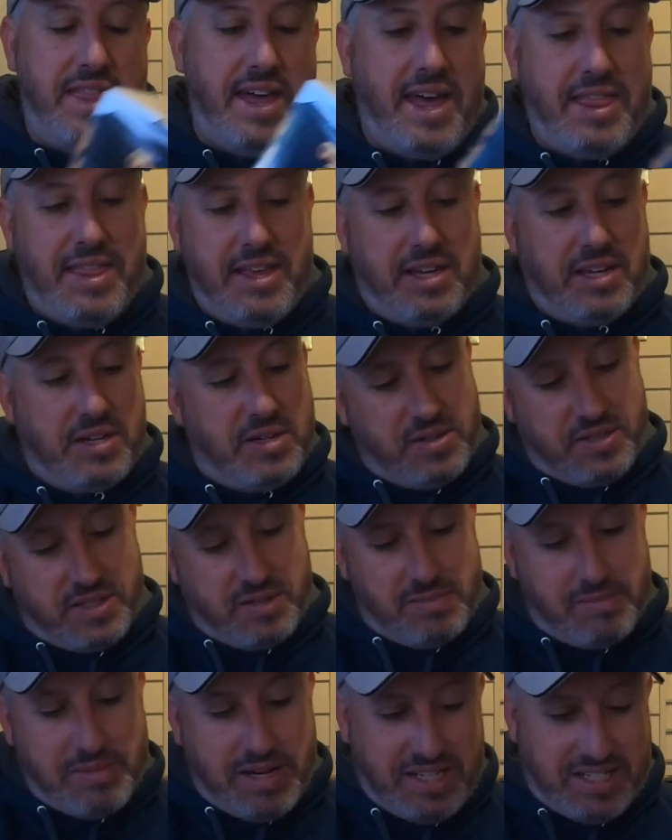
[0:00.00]
that you can do
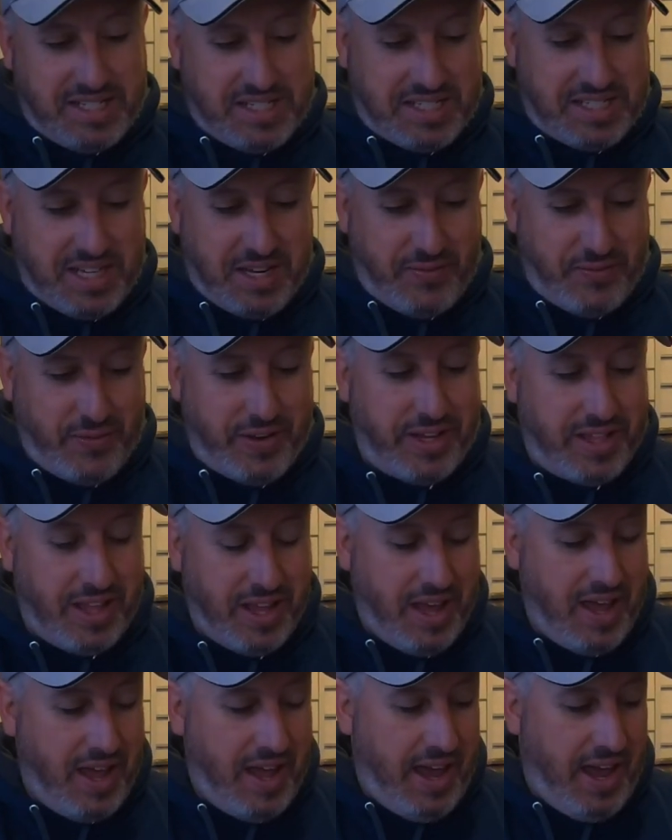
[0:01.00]
some amazing stuff with.
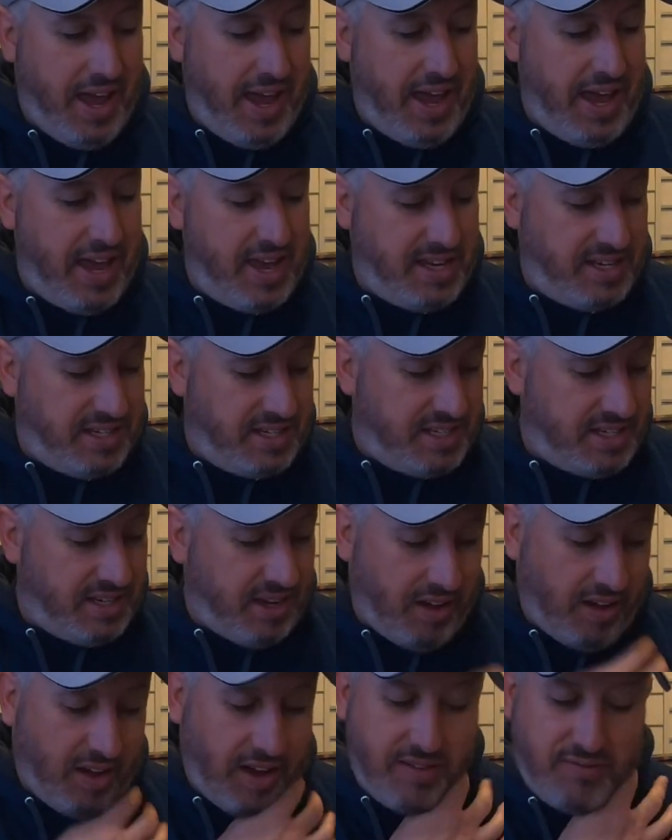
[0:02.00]
And
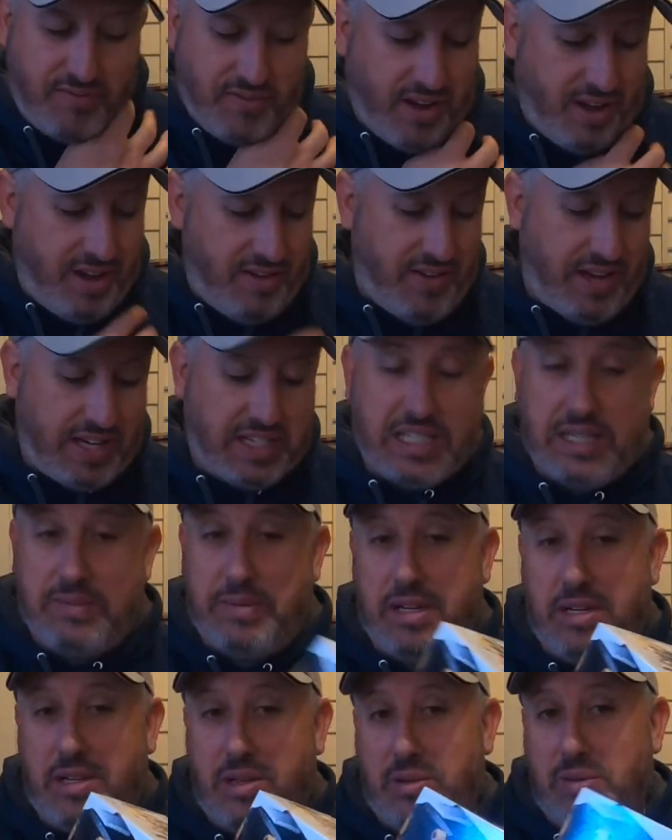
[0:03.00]
I've actually
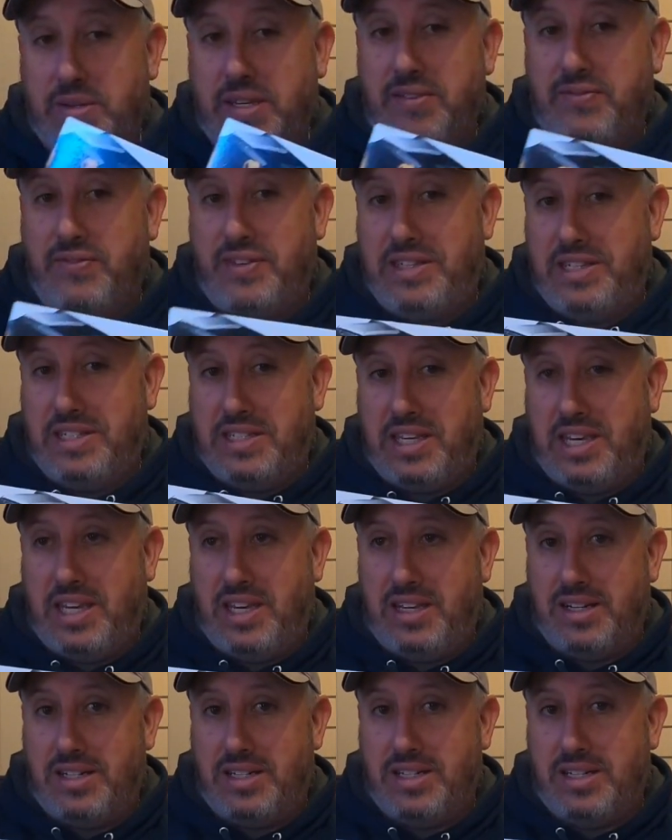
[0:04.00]
been looking for this
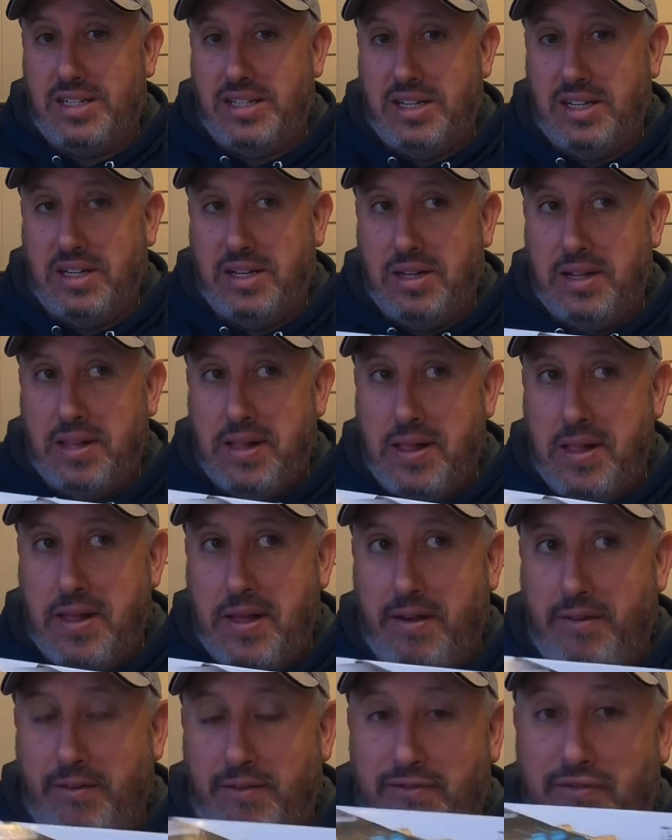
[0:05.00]
kit
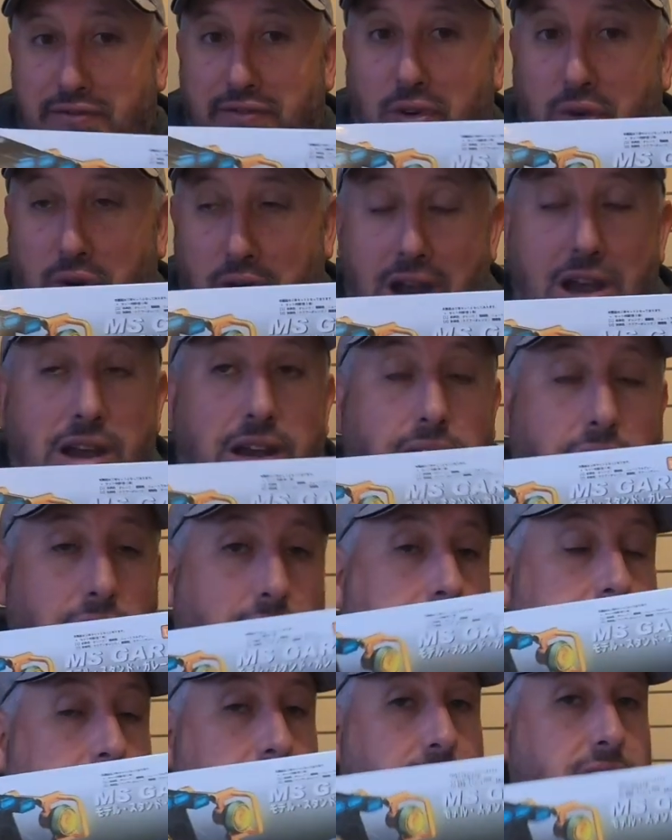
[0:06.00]
for a
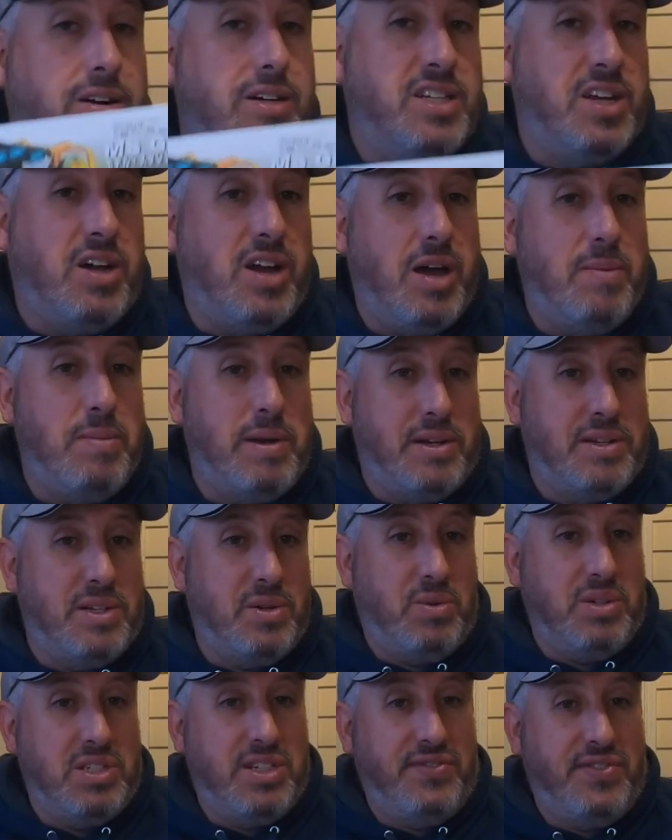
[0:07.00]
long time because it
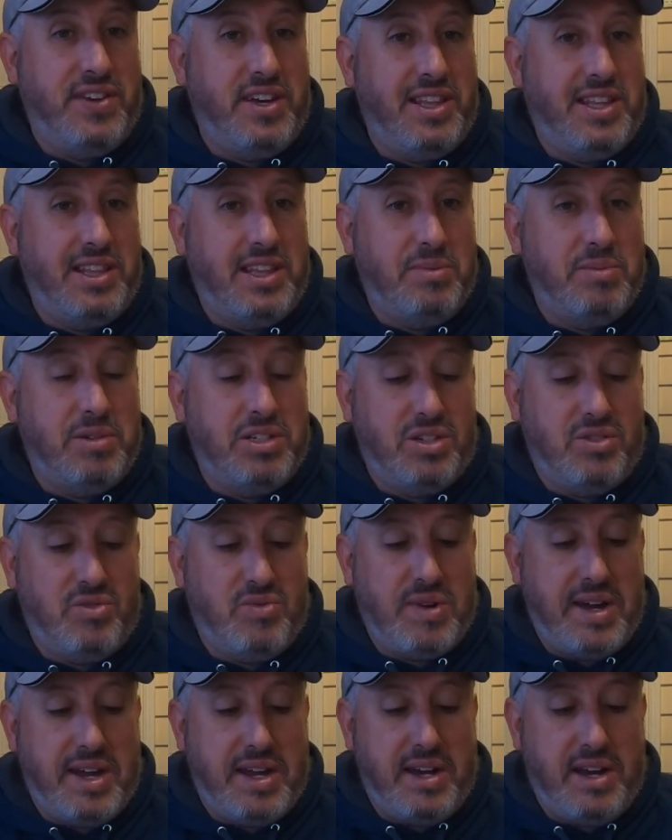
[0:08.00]
was a fairly limited
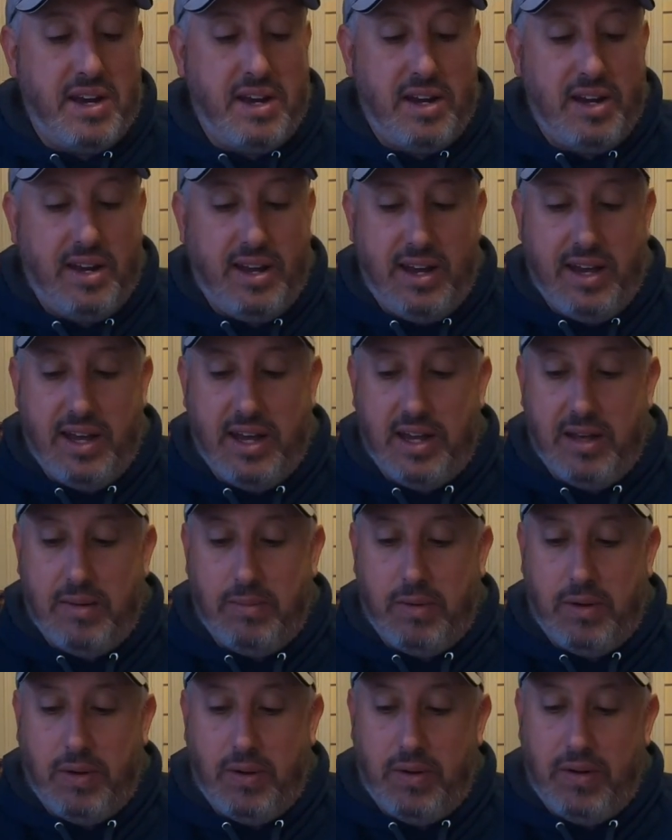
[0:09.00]
run
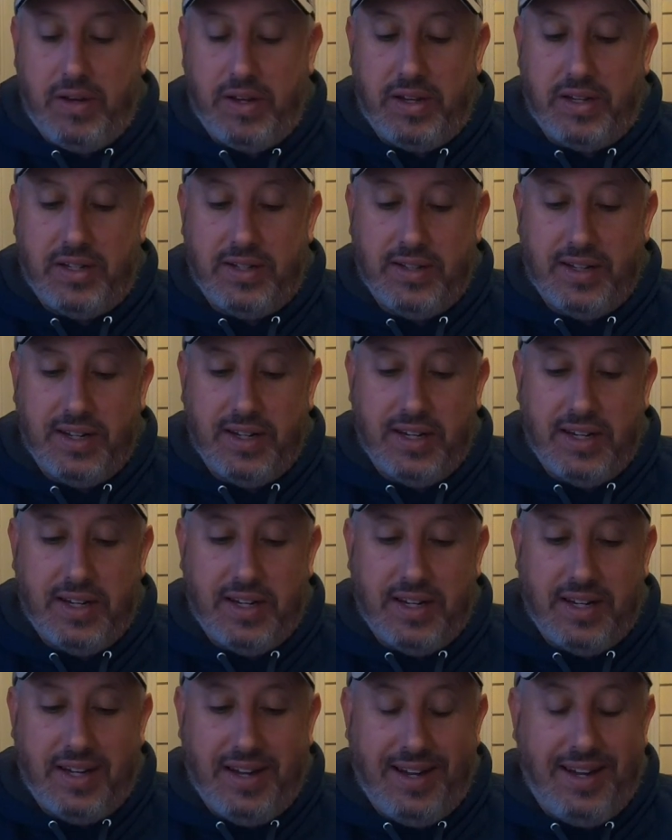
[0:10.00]
on it.
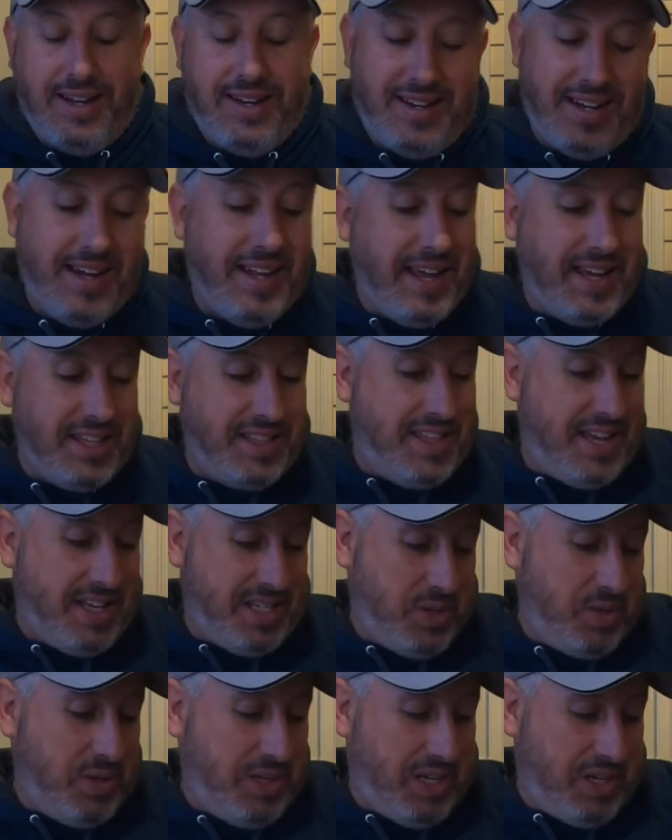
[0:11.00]
And yeah,
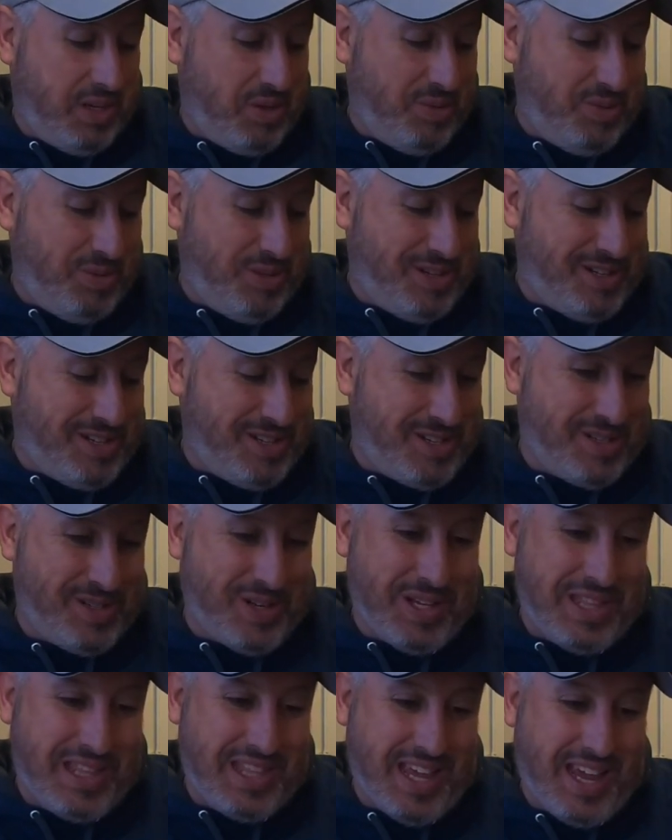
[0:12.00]
that's really cool that I
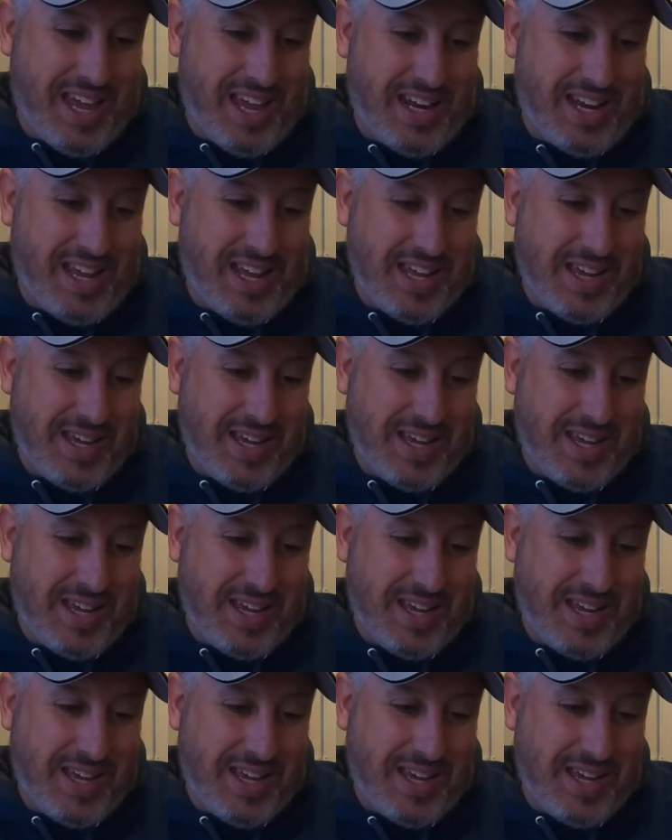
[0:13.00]
got that.